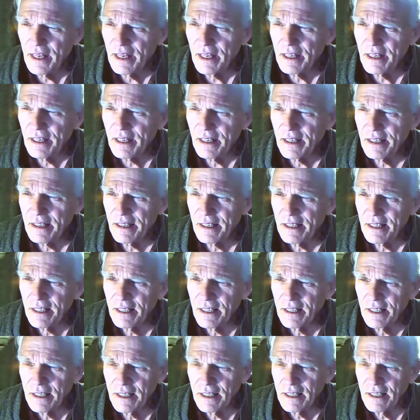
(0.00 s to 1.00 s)
And
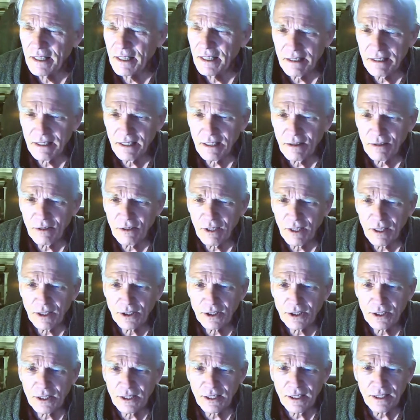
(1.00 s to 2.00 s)
I
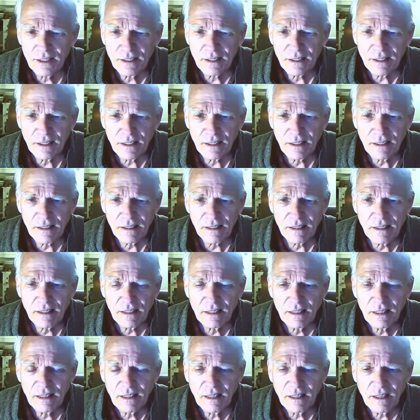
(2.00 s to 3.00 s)
think Dean and
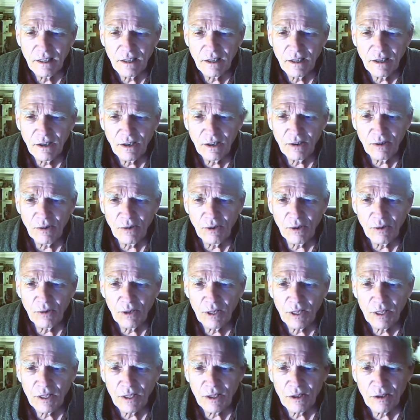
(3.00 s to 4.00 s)

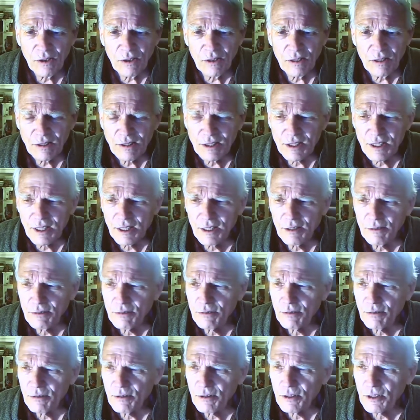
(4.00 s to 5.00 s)
we can all
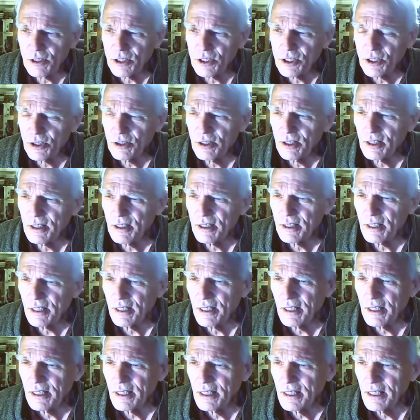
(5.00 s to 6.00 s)
say for
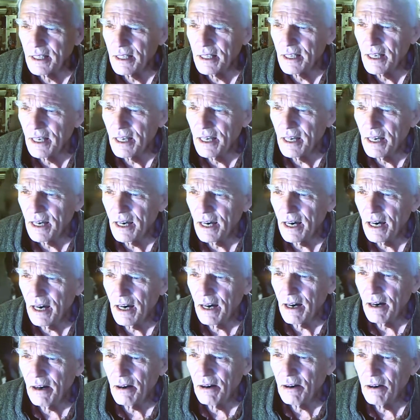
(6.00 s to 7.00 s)
certainty,
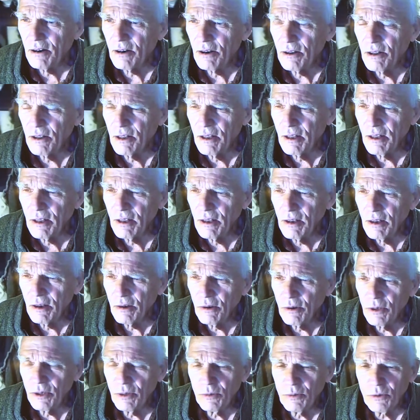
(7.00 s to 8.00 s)

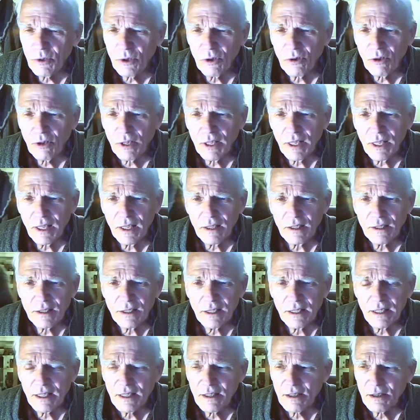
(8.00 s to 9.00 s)
we were only held
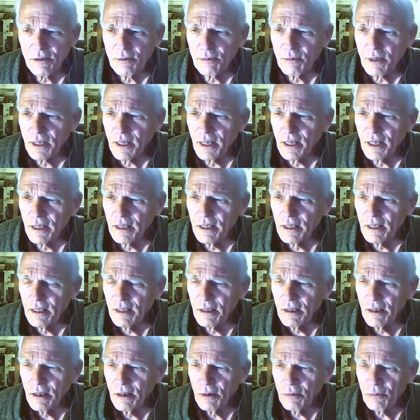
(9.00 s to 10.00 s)
together by
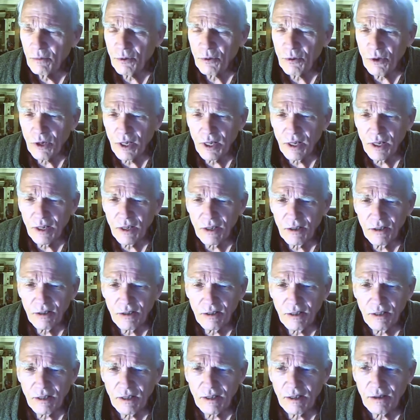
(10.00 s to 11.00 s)
prayer
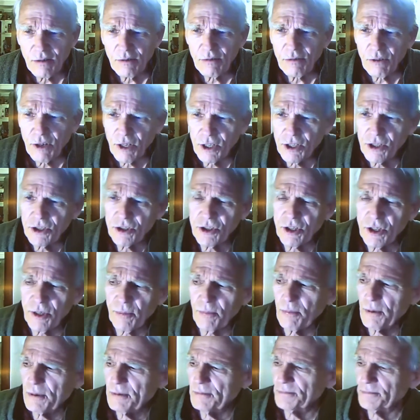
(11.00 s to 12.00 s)
and
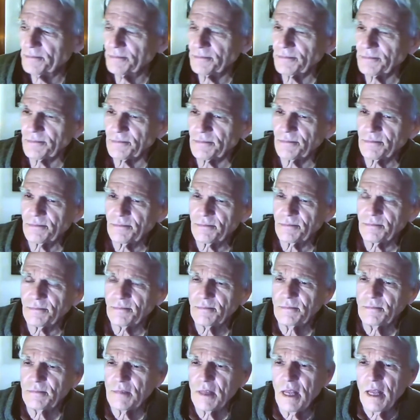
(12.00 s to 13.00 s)
friendship
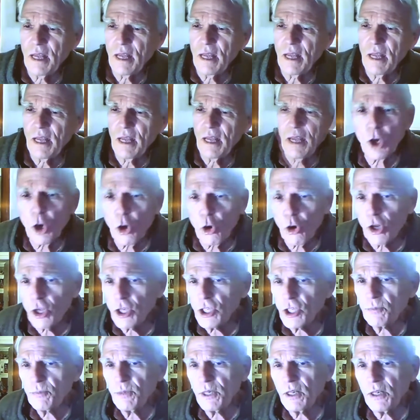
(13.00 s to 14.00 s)
and the
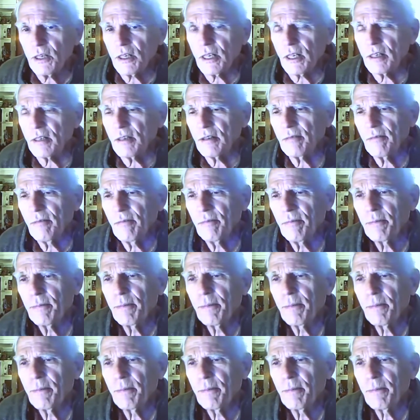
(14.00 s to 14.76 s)
Holy Spirit.